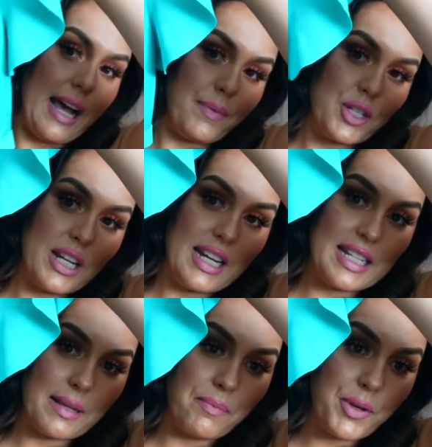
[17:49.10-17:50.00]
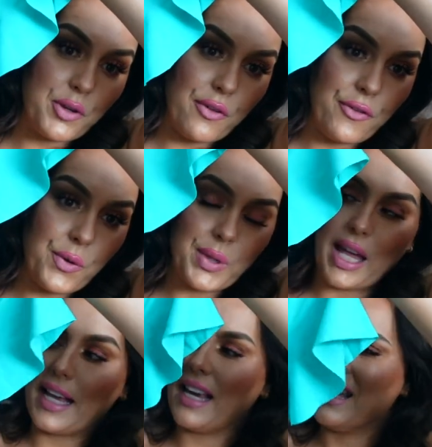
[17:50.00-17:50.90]
option. It is a beautiful
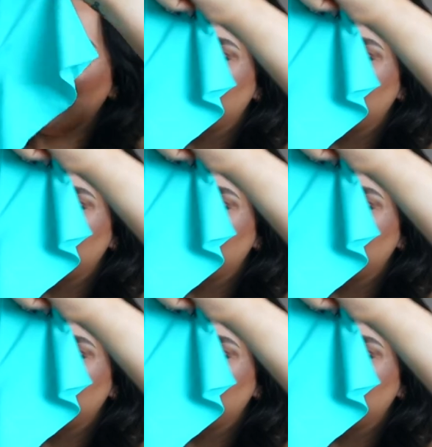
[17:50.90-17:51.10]
like,